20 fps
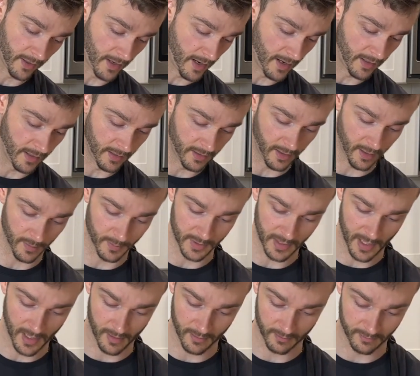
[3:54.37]
and it comes
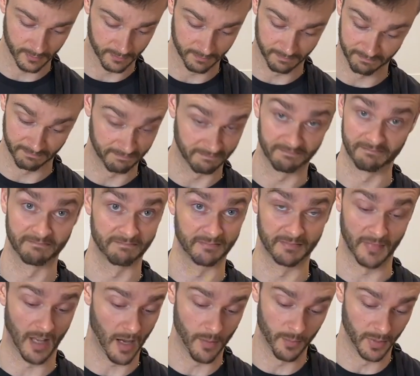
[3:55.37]
out
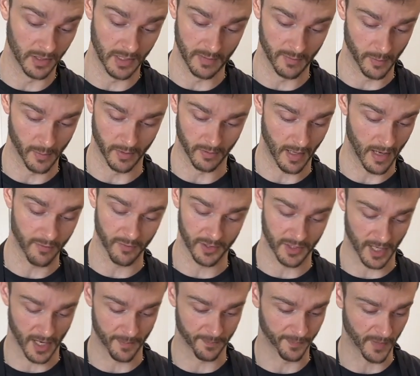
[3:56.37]
unbelievable every time.